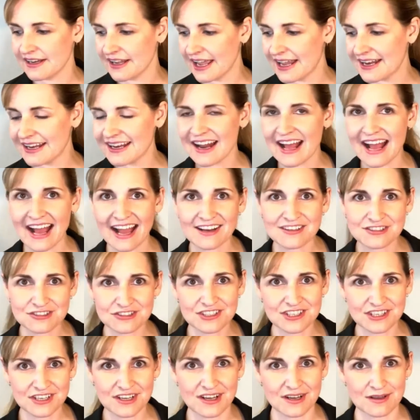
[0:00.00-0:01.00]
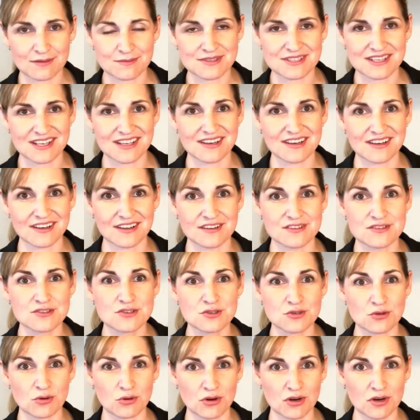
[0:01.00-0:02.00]
and it actually comes in an
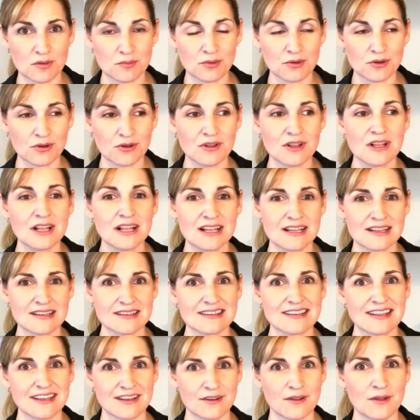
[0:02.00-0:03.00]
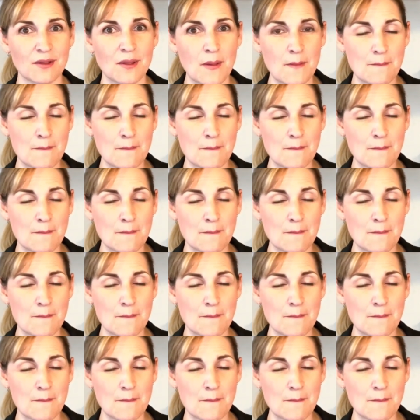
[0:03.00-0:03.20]
adorable little